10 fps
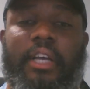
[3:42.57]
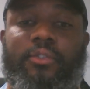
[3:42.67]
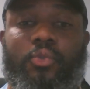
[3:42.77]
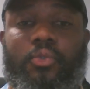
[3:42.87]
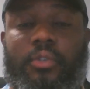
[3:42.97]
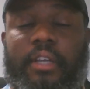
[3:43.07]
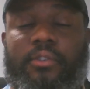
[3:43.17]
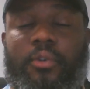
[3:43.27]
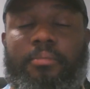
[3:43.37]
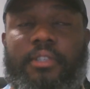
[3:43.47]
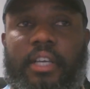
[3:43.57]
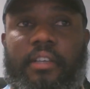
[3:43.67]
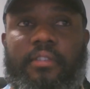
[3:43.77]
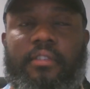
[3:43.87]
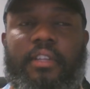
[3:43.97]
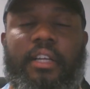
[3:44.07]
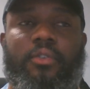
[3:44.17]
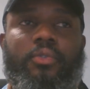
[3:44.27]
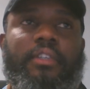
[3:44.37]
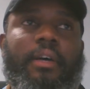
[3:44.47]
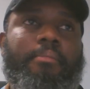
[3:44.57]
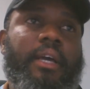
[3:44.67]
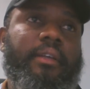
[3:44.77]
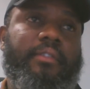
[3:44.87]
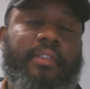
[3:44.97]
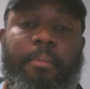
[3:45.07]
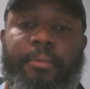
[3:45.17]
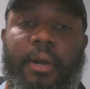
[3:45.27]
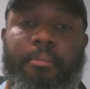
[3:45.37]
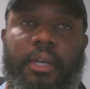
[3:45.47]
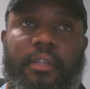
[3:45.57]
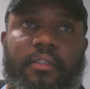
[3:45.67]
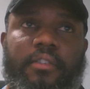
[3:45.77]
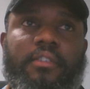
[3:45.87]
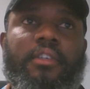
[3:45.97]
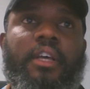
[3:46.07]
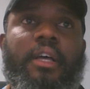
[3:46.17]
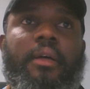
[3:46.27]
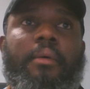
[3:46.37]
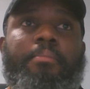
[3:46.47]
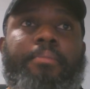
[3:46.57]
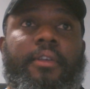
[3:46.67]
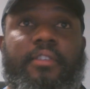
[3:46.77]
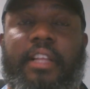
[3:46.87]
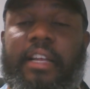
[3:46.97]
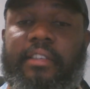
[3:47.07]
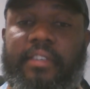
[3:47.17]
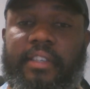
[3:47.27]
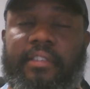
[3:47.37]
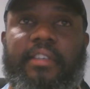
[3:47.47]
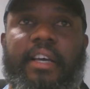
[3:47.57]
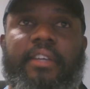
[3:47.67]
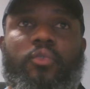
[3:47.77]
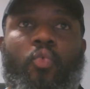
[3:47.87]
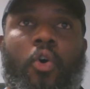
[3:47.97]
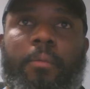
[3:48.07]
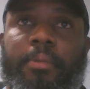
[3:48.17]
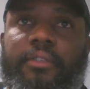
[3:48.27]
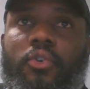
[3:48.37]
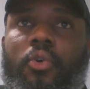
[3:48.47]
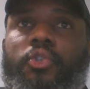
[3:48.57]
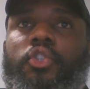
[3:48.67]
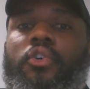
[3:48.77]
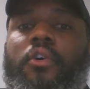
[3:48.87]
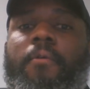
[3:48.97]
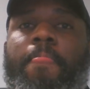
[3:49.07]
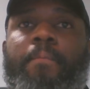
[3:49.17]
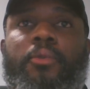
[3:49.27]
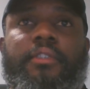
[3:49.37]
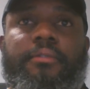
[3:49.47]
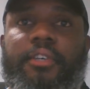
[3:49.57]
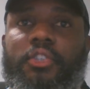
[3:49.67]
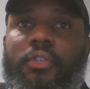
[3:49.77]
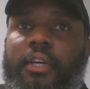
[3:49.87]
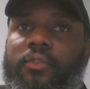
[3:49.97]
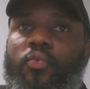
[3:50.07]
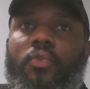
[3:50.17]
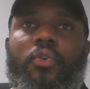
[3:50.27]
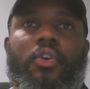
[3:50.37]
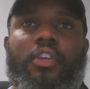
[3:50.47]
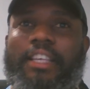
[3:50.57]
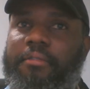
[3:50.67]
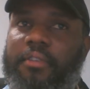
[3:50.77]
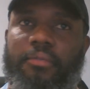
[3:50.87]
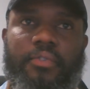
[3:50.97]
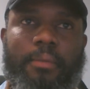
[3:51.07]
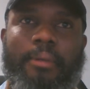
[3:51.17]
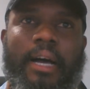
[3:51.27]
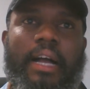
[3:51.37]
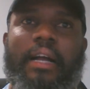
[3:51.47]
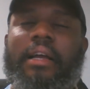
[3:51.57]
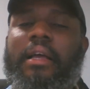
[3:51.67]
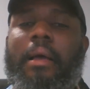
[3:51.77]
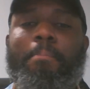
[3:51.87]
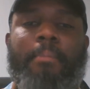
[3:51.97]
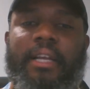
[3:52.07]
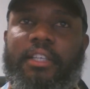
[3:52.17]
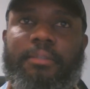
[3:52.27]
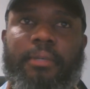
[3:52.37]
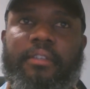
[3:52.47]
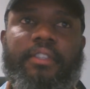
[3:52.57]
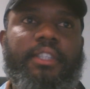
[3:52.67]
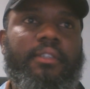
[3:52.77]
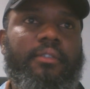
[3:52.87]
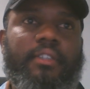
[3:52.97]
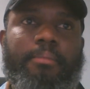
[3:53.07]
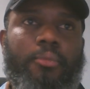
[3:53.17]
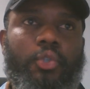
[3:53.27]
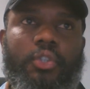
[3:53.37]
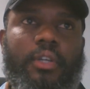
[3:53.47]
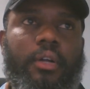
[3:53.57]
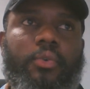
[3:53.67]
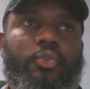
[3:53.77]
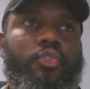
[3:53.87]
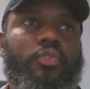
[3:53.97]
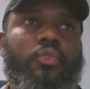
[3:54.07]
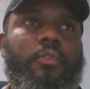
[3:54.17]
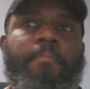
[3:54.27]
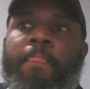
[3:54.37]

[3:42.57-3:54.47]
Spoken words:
took some tests that looked at my temperament, personality insights, workplace culture, motivation at work, giving feedback, management skills, emotional control,